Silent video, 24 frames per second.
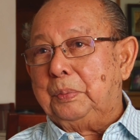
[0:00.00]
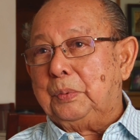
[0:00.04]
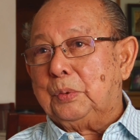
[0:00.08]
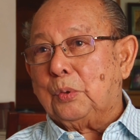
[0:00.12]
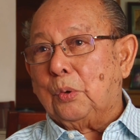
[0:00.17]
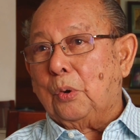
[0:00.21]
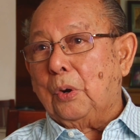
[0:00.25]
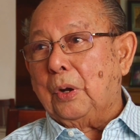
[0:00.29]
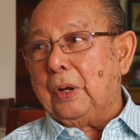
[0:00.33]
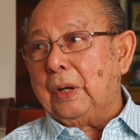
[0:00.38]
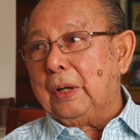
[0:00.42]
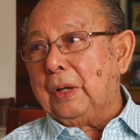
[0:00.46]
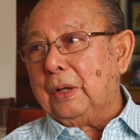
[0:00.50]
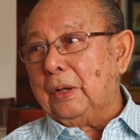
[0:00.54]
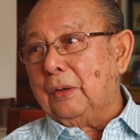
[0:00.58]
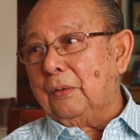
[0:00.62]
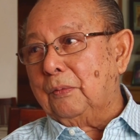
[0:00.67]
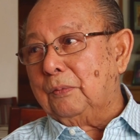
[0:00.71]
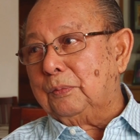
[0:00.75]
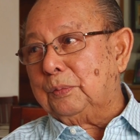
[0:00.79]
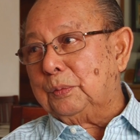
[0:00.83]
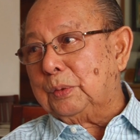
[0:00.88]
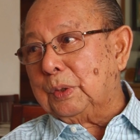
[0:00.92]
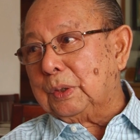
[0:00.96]
drawing
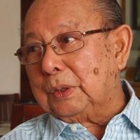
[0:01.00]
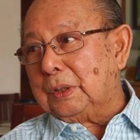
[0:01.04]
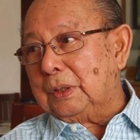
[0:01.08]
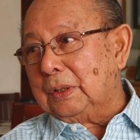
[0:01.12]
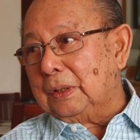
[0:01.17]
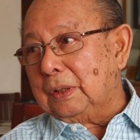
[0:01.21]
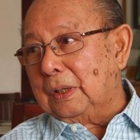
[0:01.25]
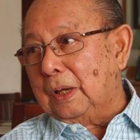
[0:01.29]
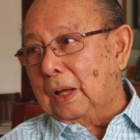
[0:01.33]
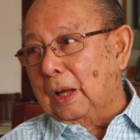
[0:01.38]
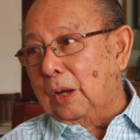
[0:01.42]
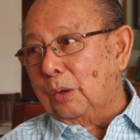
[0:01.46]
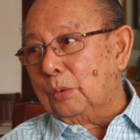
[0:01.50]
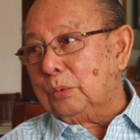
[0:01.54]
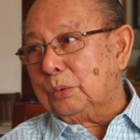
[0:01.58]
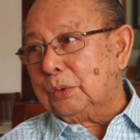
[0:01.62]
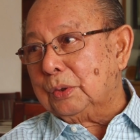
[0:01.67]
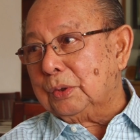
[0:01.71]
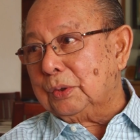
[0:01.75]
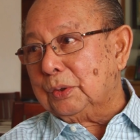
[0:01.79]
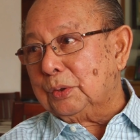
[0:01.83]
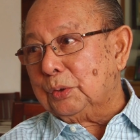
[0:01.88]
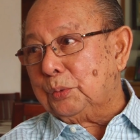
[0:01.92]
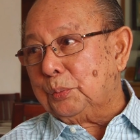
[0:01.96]
of certain
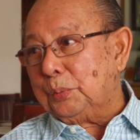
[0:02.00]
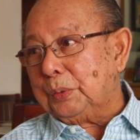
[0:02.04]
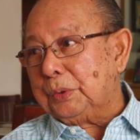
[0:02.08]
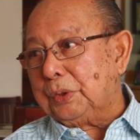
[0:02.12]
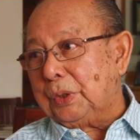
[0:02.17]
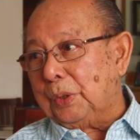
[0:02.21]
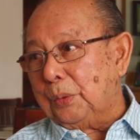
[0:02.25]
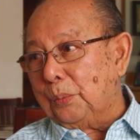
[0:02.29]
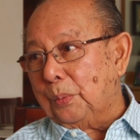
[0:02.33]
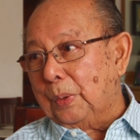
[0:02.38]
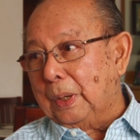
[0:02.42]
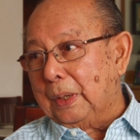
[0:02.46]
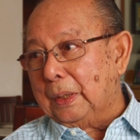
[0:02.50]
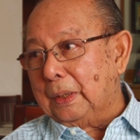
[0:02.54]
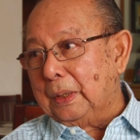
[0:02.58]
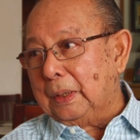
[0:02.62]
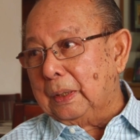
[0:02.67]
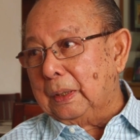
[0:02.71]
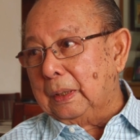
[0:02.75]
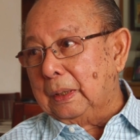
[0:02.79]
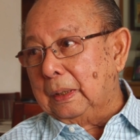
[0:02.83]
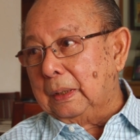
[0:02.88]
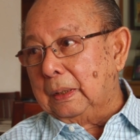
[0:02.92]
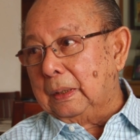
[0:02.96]
houses which they
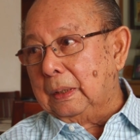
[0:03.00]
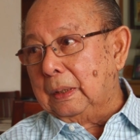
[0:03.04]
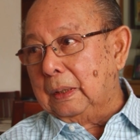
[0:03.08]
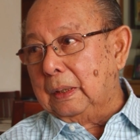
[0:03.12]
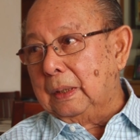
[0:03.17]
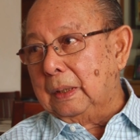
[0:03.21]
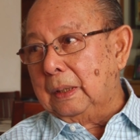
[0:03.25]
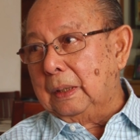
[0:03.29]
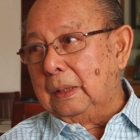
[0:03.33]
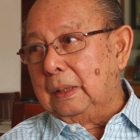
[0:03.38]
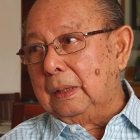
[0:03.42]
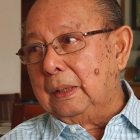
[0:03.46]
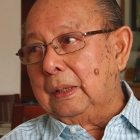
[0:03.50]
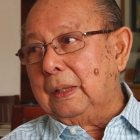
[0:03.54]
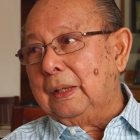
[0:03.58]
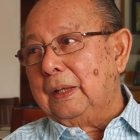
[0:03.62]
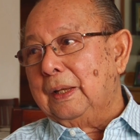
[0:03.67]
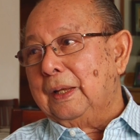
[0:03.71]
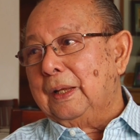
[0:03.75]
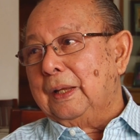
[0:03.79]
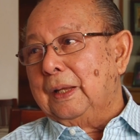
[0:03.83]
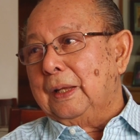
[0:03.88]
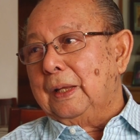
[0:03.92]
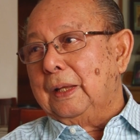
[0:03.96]
want,
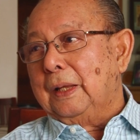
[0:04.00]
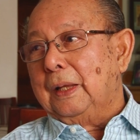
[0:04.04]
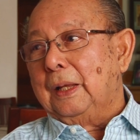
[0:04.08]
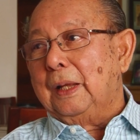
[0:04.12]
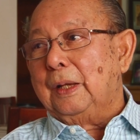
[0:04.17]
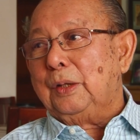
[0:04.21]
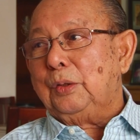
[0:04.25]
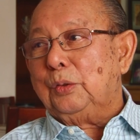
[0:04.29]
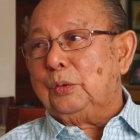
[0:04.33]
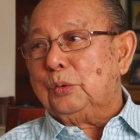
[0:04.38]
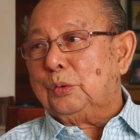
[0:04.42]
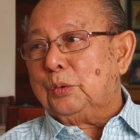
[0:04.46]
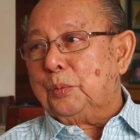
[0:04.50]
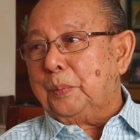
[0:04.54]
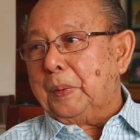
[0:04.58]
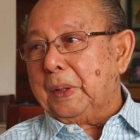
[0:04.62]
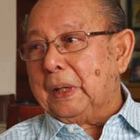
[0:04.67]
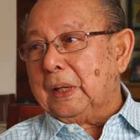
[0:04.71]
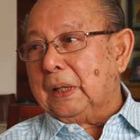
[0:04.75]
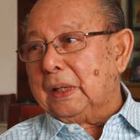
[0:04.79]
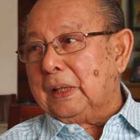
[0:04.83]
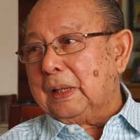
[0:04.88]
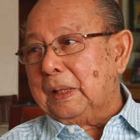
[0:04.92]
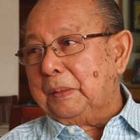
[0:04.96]
and used to
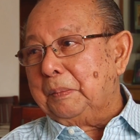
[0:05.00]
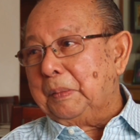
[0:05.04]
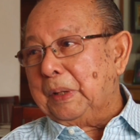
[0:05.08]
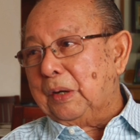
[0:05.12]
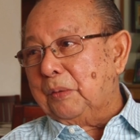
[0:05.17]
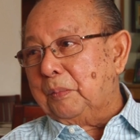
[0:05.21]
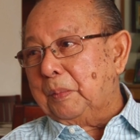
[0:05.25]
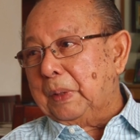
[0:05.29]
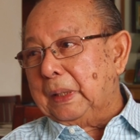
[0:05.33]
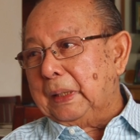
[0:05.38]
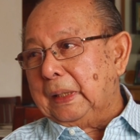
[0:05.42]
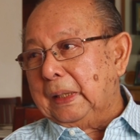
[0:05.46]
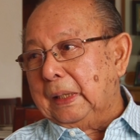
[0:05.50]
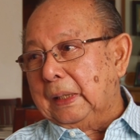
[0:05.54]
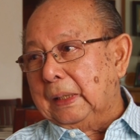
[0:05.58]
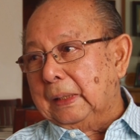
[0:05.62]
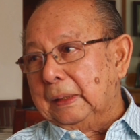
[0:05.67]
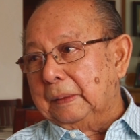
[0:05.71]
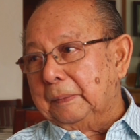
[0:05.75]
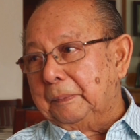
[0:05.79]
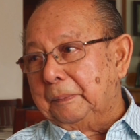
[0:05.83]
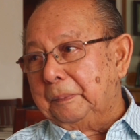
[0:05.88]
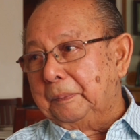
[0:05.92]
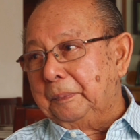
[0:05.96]
make a little bit of money lah.